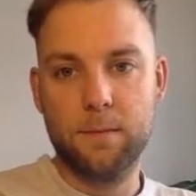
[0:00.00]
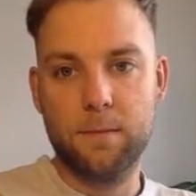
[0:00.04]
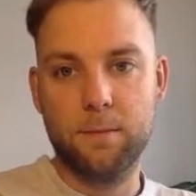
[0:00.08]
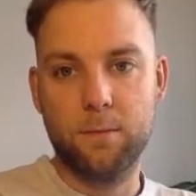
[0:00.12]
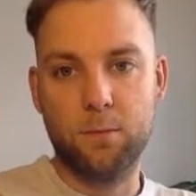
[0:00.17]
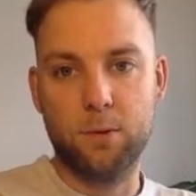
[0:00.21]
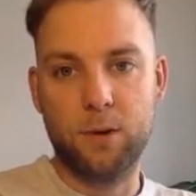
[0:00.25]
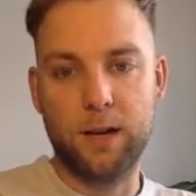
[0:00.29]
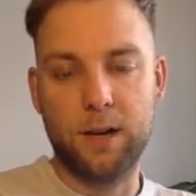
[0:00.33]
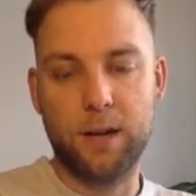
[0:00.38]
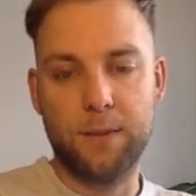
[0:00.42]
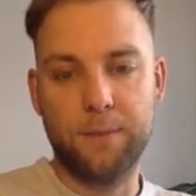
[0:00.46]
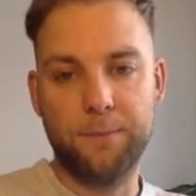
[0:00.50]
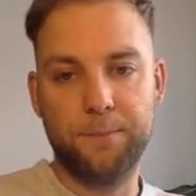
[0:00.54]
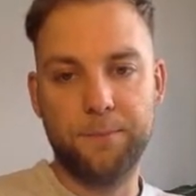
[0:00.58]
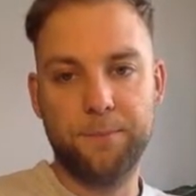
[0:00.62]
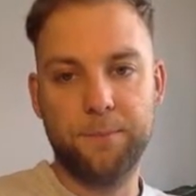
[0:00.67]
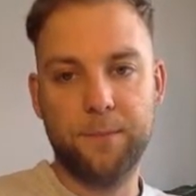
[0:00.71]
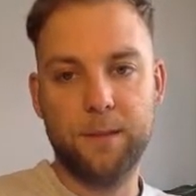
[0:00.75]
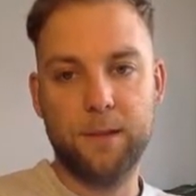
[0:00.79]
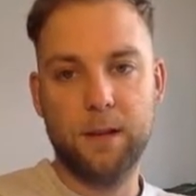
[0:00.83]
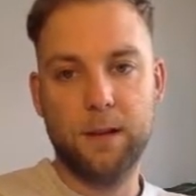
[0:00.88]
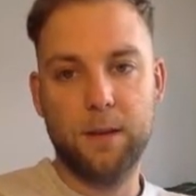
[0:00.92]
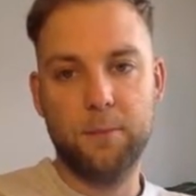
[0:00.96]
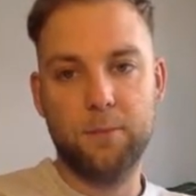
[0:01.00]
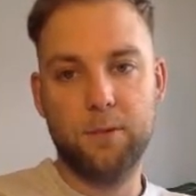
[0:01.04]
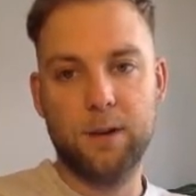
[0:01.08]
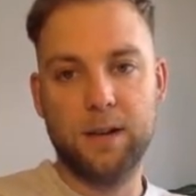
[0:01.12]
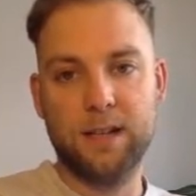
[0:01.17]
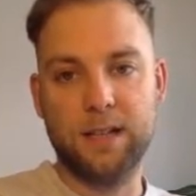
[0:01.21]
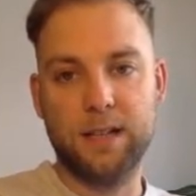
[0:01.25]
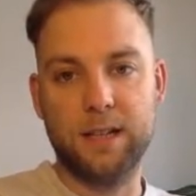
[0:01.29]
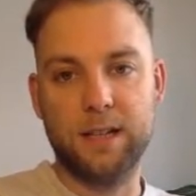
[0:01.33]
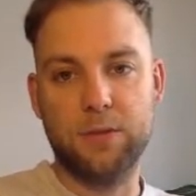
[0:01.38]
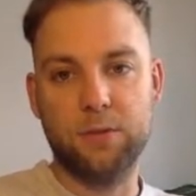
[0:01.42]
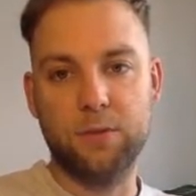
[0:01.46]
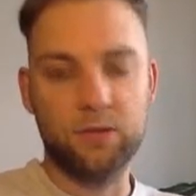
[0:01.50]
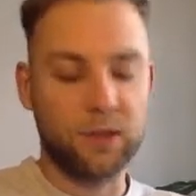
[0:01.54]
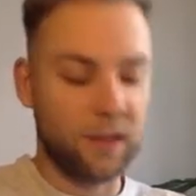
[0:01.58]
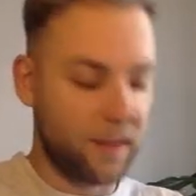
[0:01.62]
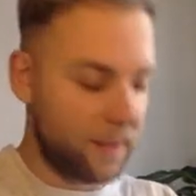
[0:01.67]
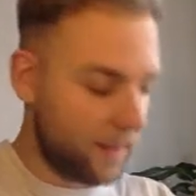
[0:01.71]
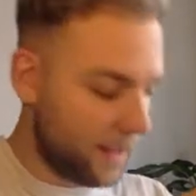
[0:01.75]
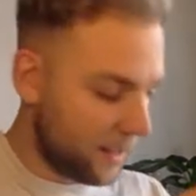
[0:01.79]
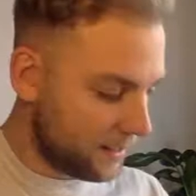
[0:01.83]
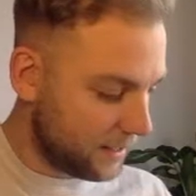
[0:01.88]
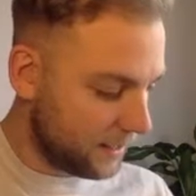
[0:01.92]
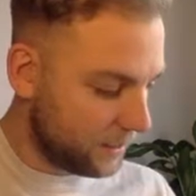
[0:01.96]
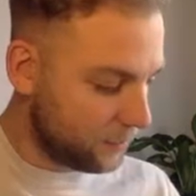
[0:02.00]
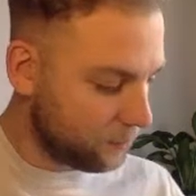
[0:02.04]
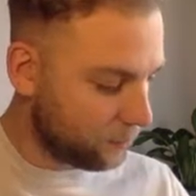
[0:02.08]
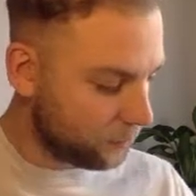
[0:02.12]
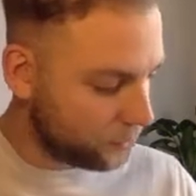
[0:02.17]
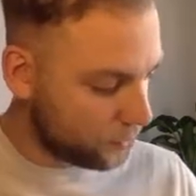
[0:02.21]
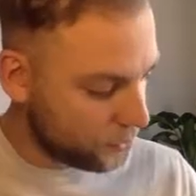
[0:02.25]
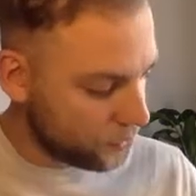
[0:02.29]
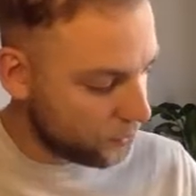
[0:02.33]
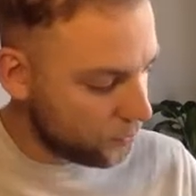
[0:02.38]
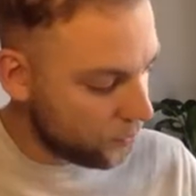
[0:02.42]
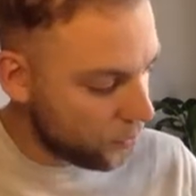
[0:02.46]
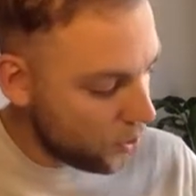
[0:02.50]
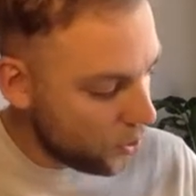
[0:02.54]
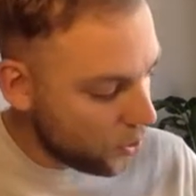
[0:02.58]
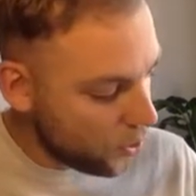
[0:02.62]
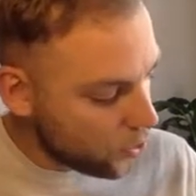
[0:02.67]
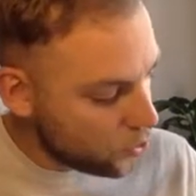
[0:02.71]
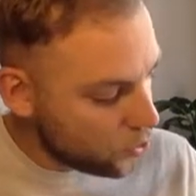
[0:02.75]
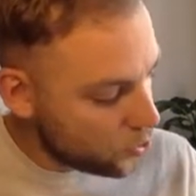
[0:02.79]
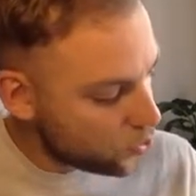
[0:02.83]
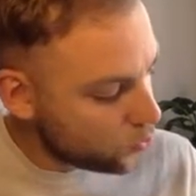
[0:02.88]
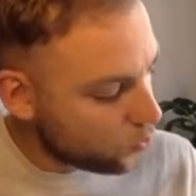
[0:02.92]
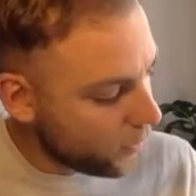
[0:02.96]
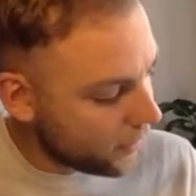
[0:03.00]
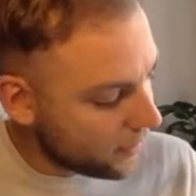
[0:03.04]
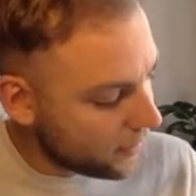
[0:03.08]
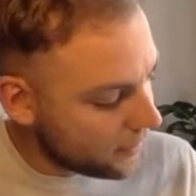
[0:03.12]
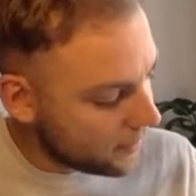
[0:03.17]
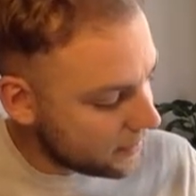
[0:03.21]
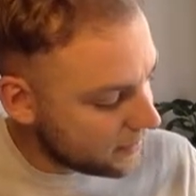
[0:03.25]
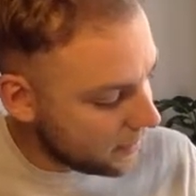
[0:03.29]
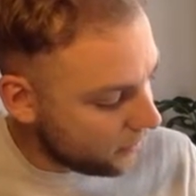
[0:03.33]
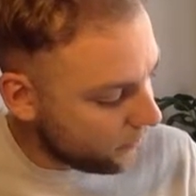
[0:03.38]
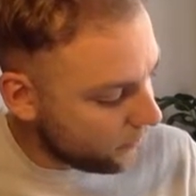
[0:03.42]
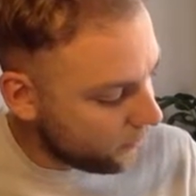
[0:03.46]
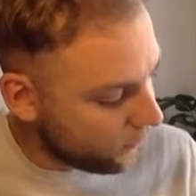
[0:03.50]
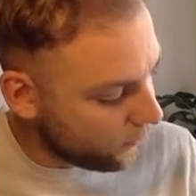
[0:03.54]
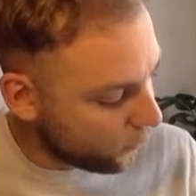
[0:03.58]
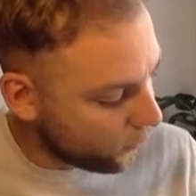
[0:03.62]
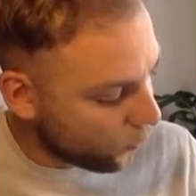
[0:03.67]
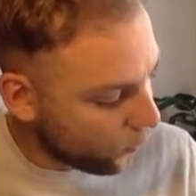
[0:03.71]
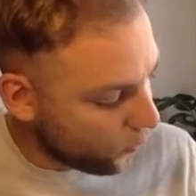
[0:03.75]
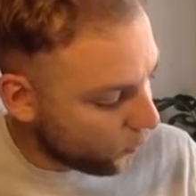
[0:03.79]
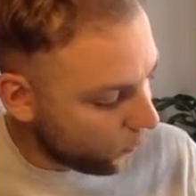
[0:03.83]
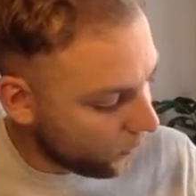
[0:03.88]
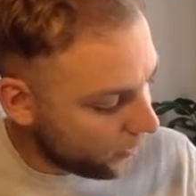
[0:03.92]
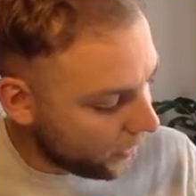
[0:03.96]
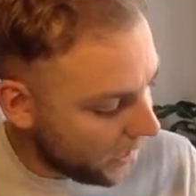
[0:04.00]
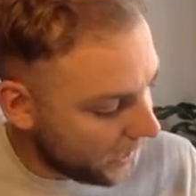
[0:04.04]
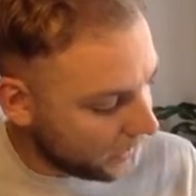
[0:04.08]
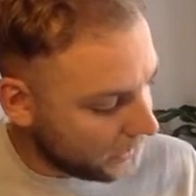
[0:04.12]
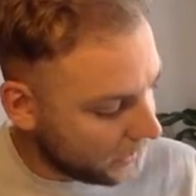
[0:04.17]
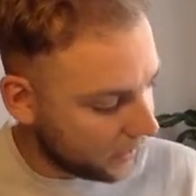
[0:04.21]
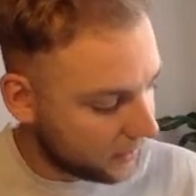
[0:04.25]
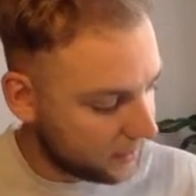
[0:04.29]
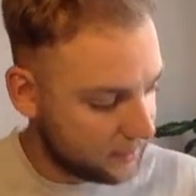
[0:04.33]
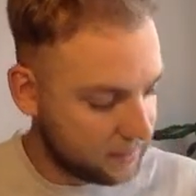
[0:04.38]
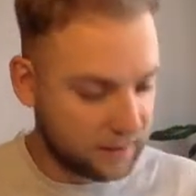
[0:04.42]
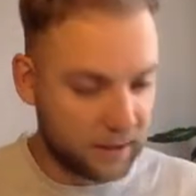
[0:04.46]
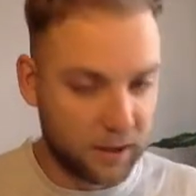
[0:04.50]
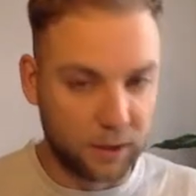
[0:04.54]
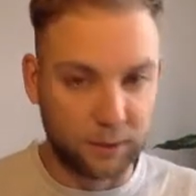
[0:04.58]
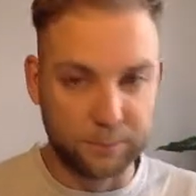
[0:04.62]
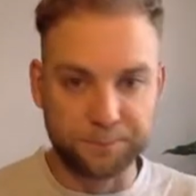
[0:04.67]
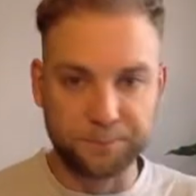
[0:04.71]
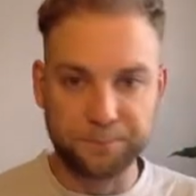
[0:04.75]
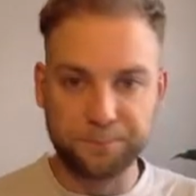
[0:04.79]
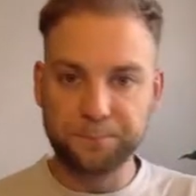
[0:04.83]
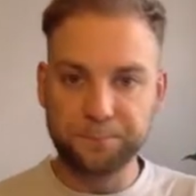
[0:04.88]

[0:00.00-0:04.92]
Brilliant. Press equals, and that's equal to 24 there, like so.